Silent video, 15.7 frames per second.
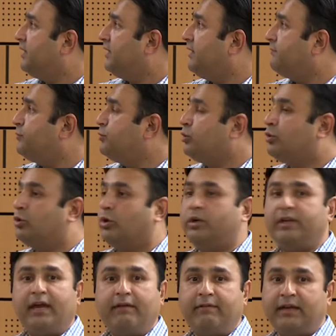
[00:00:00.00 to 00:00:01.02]
If you
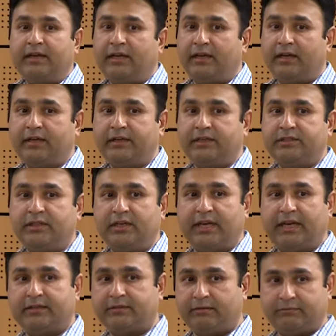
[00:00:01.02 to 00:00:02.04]
don't have any lung injury,
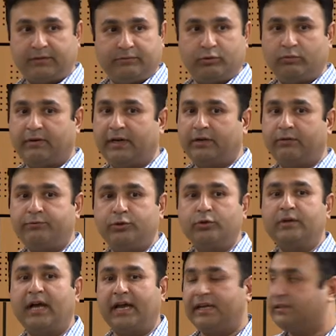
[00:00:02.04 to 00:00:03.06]
let's give you one of
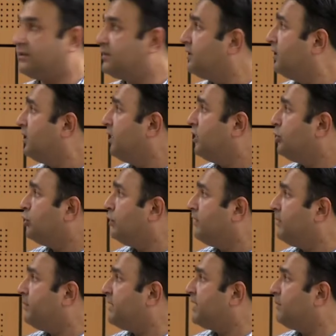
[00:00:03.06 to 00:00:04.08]
you guys, you
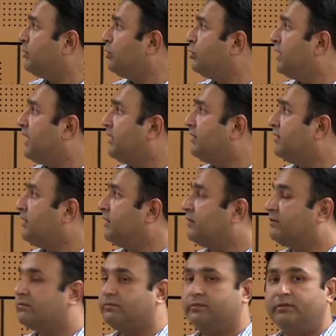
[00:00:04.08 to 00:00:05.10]
will be the blue line here.